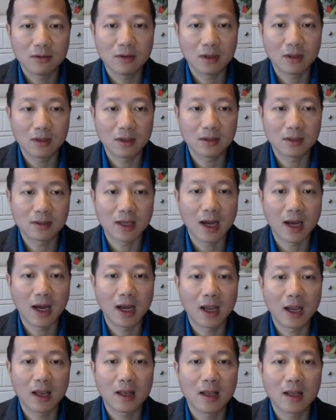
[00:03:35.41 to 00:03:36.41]
the
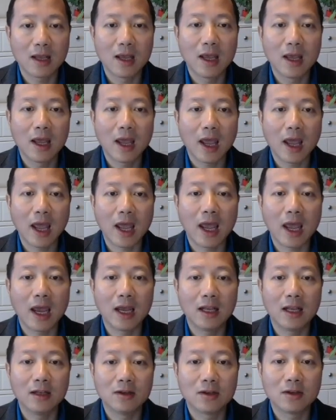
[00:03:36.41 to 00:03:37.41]
design
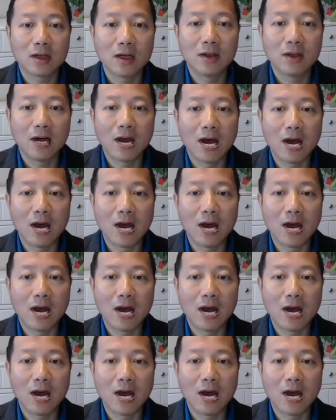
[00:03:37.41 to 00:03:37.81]
and